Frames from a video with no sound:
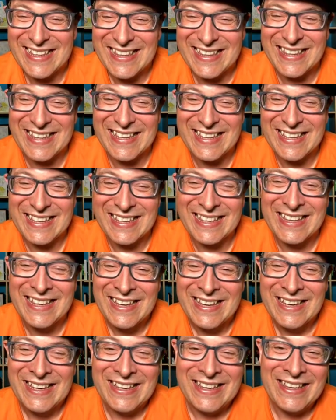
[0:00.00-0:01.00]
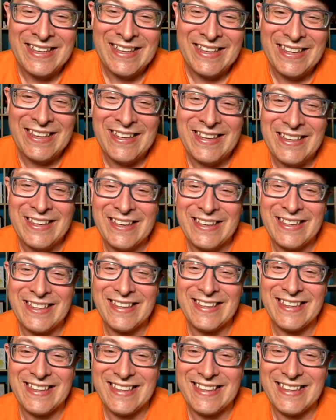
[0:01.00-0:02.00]

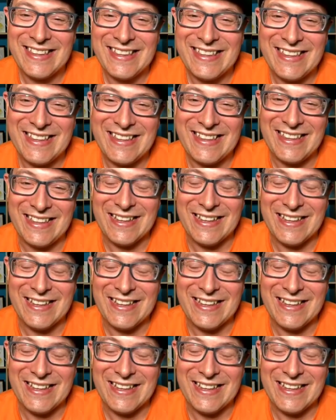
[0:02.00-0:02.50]
The person shown says nothing.